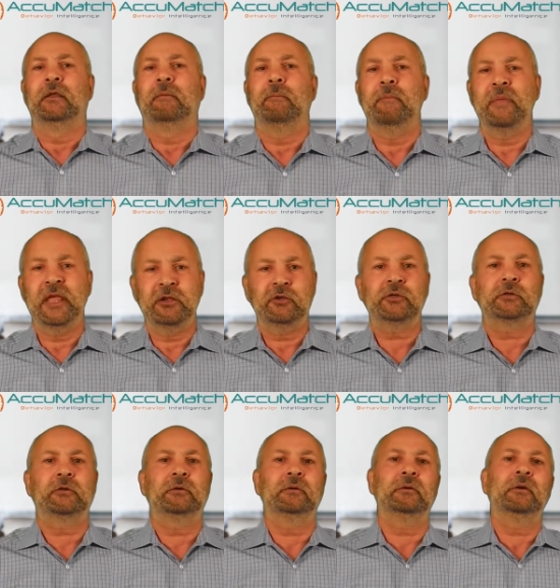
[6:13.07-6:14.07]

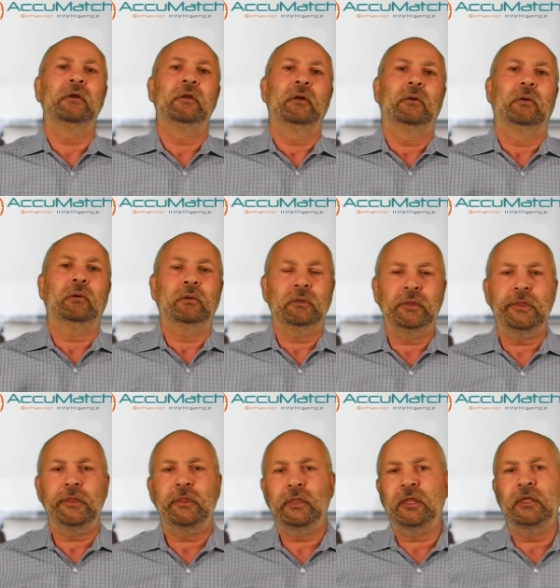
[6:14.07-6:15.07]
mentor, all of
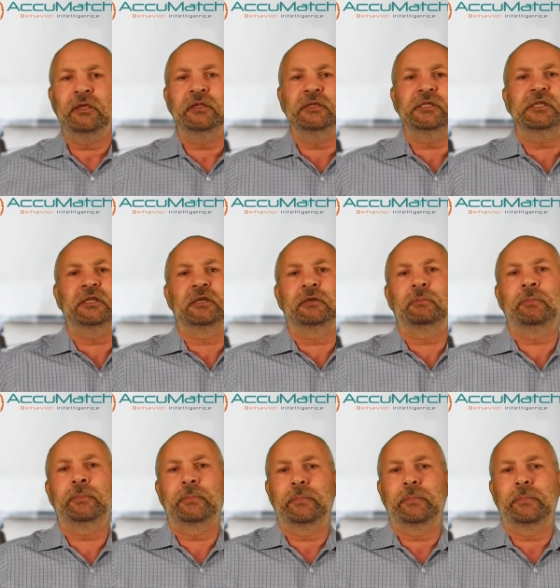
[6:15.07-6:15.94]
the things that are